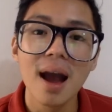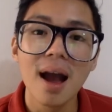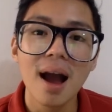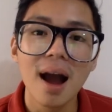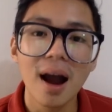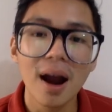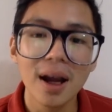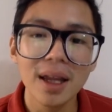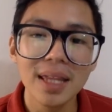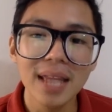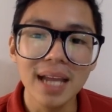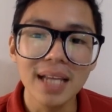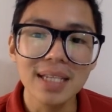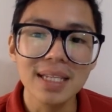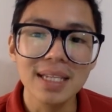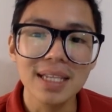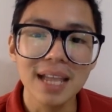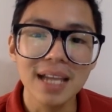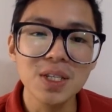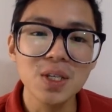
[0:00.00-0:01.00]
Our
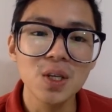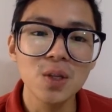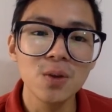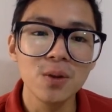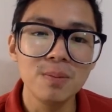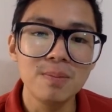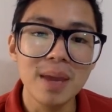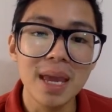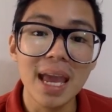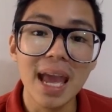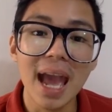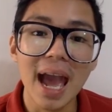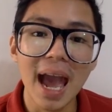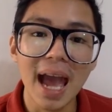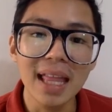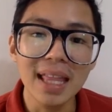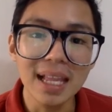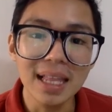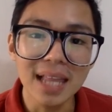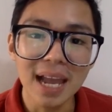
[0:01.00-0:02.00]
next lesson would be
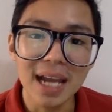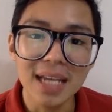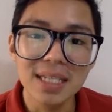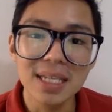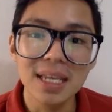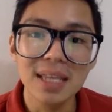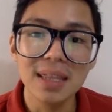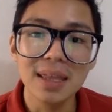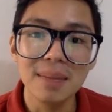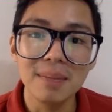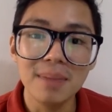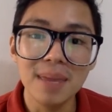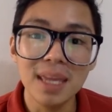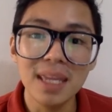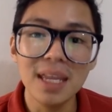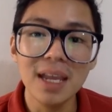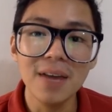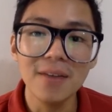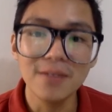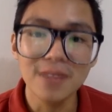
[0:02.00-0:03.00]
analyzing the
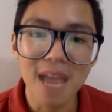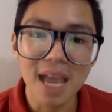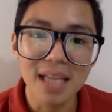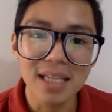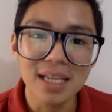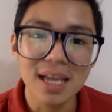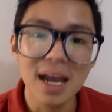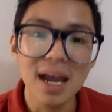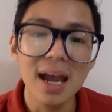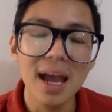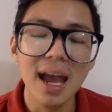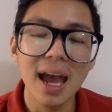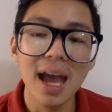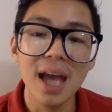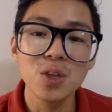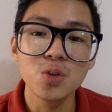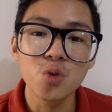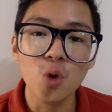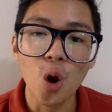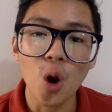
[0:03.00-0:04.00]
meaning of data
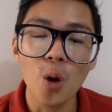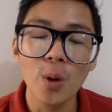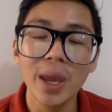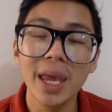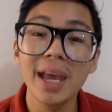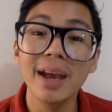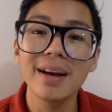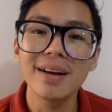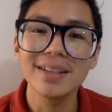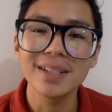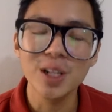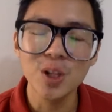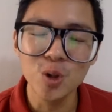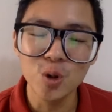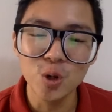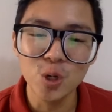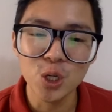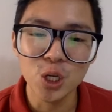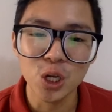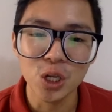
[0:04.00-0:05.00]
and drawing
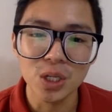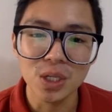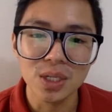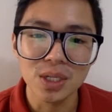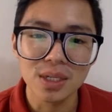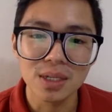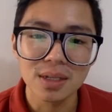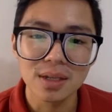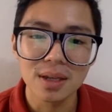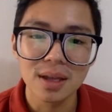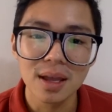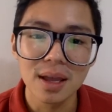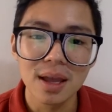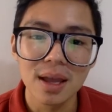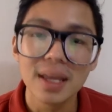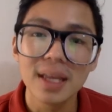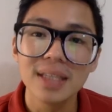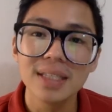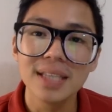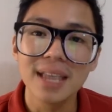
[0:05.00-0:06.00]
conclusions.
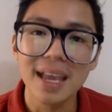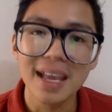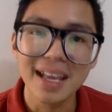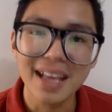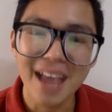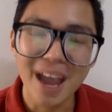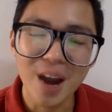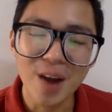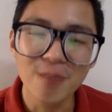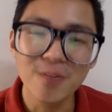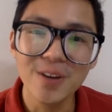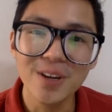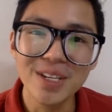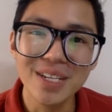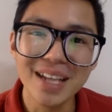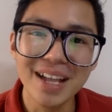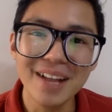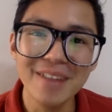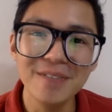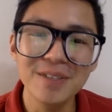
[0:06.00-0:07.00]
Take care of
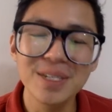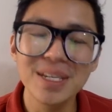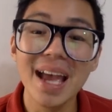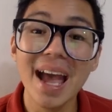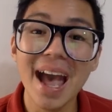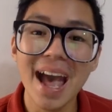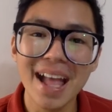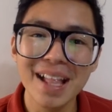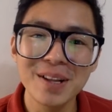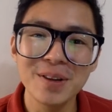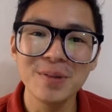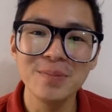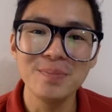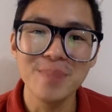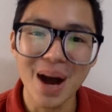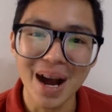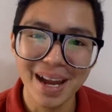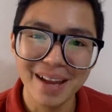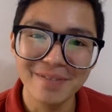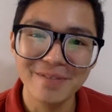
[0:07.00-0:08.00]
yourselves and
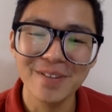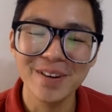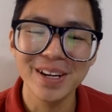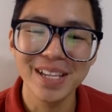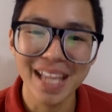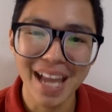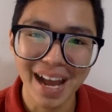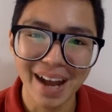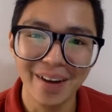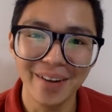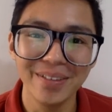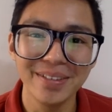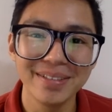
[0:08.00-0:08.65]
goodbye for now.